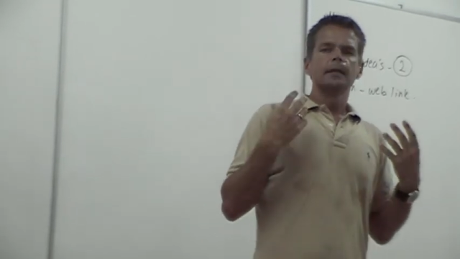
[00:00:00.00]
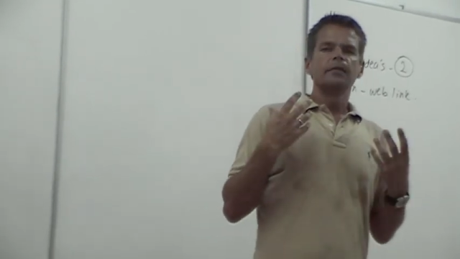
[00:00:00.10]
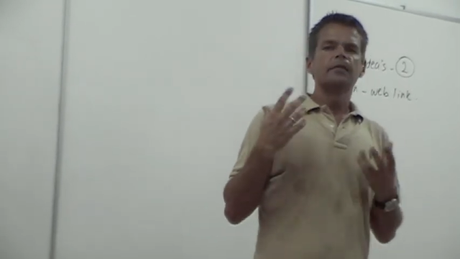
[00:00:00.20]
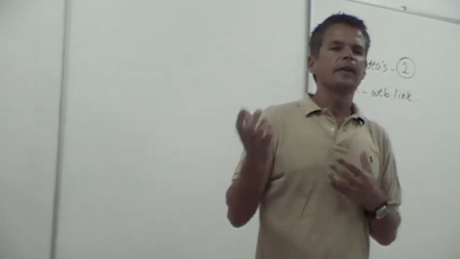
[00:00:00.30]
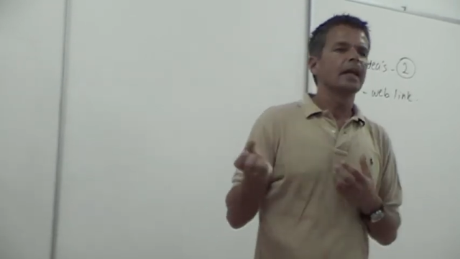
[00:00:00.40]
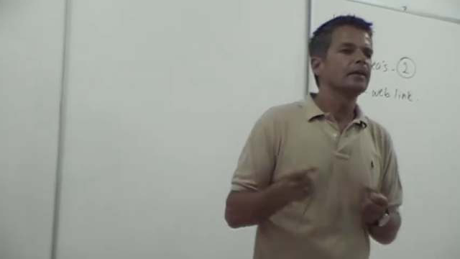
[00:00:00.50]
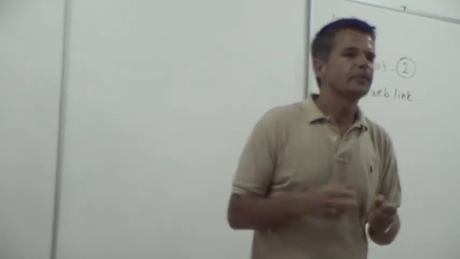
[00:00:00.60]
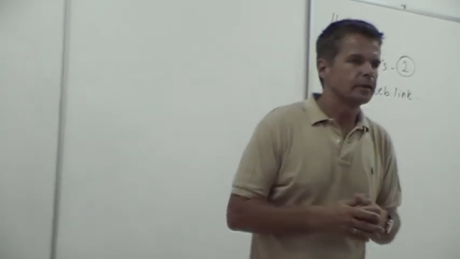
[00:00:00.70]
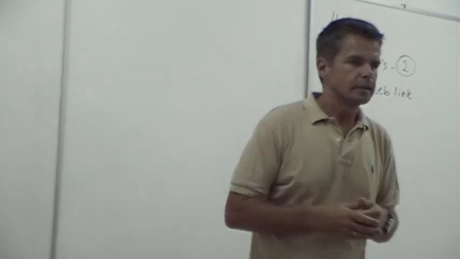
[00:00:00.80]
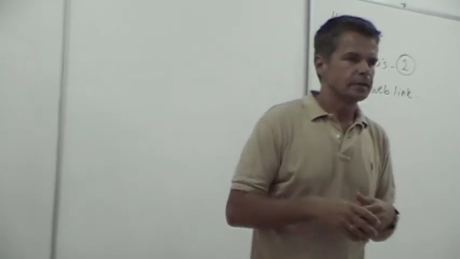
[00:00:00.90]

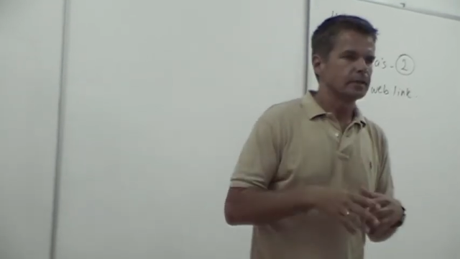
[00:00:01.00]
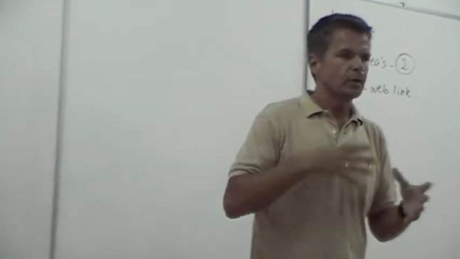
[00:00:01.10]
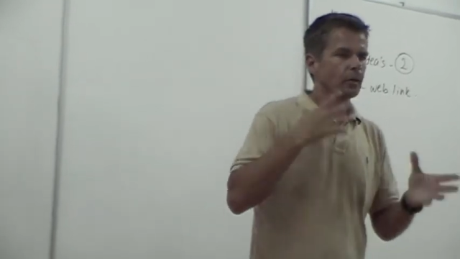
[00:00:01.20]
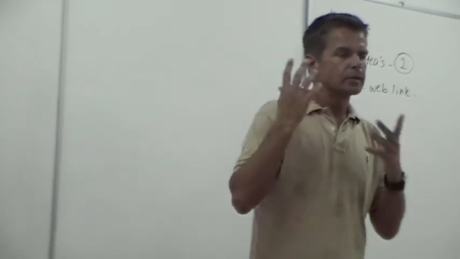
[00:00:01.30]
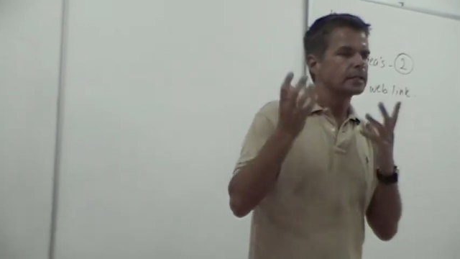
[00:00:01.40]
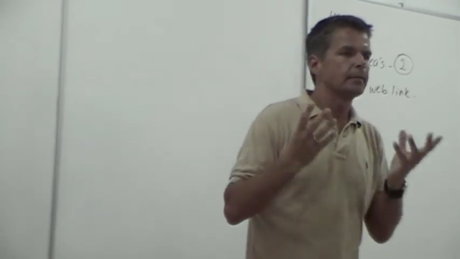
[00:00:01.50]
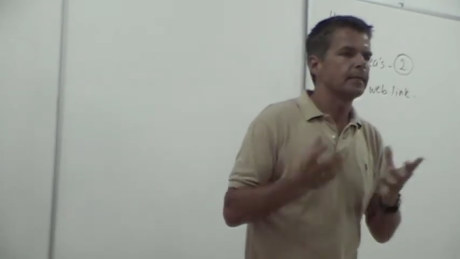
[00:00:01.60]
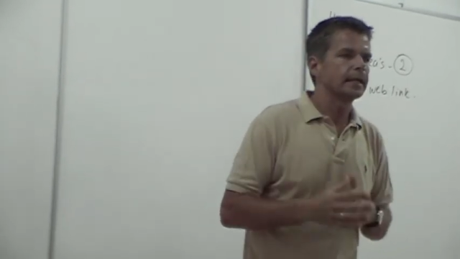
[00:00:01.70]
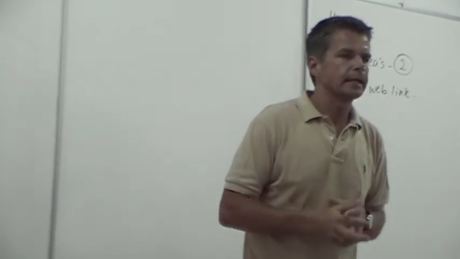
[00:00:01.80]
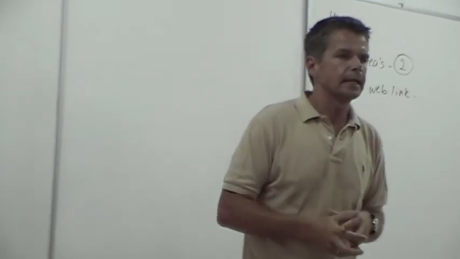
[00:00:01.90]
flavors, some
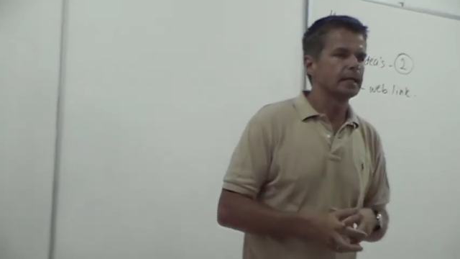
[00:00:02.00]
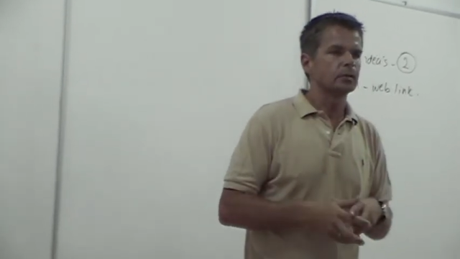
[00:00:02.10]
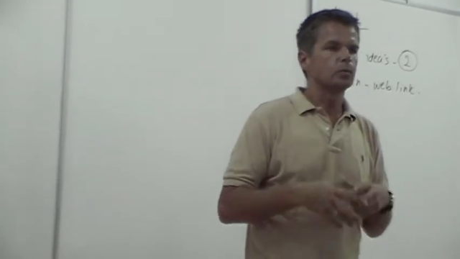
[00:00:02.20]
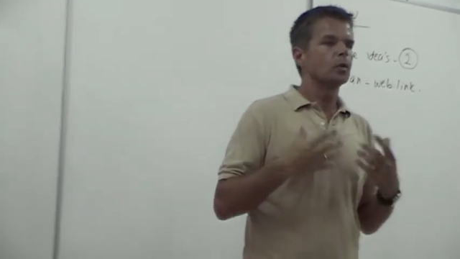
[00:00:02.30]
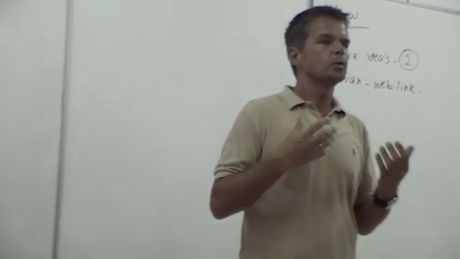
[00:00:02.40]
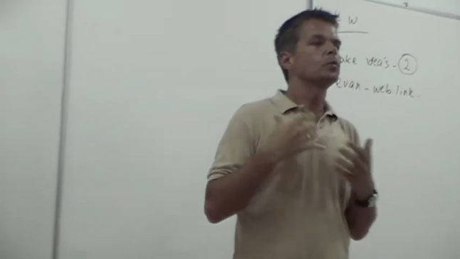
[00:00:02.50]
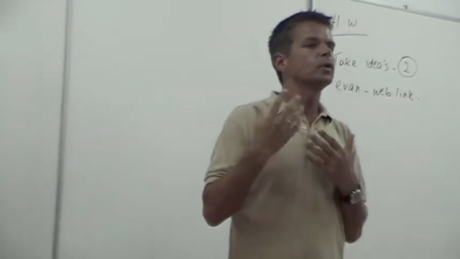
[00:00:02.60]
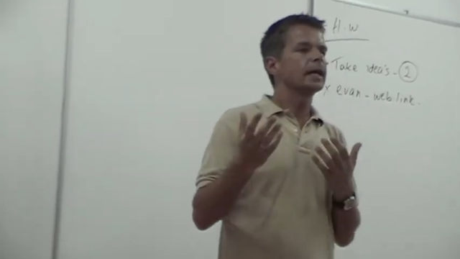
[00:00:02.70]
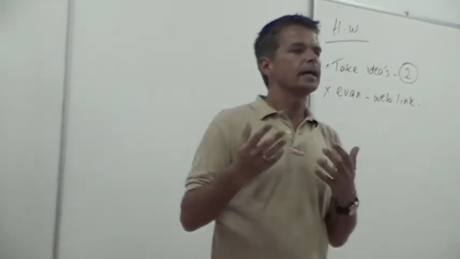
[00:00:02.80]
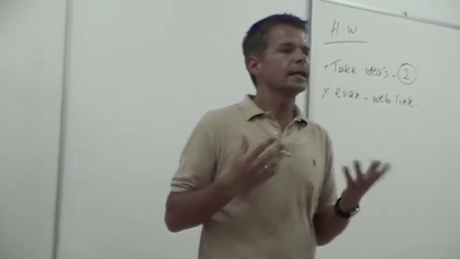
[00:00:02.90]
ideas, what
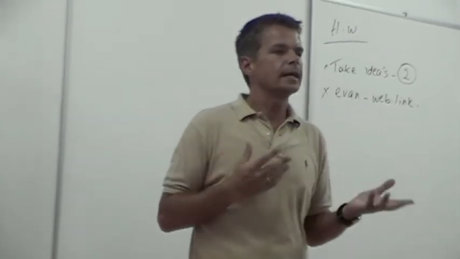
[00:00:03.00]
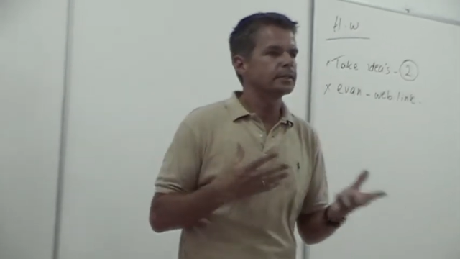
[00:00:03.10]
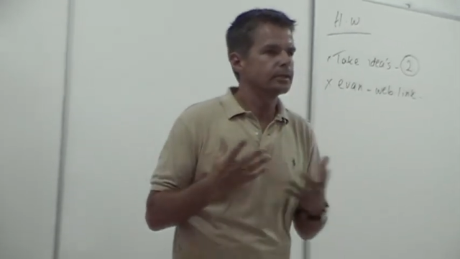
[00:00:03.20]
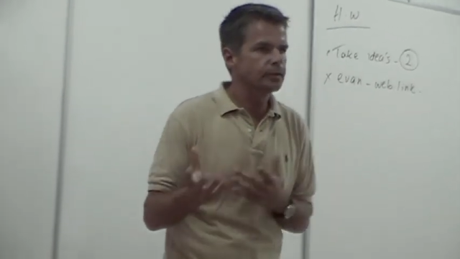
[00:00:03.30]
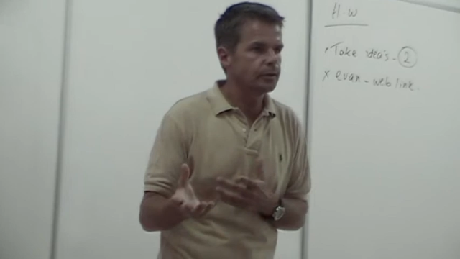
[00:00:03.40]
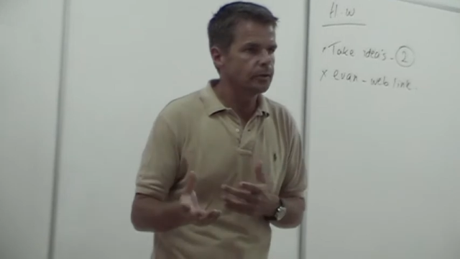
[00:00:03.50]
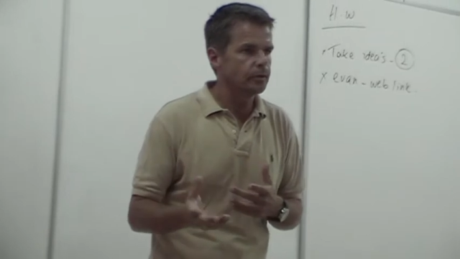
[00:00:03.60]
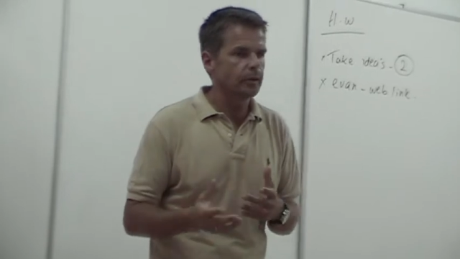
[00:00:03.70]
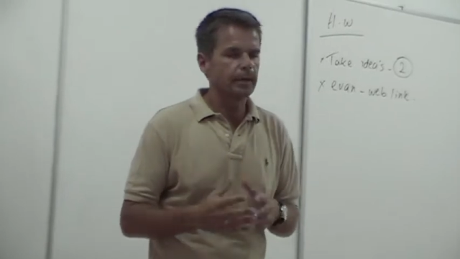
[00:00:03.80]
would I like to do?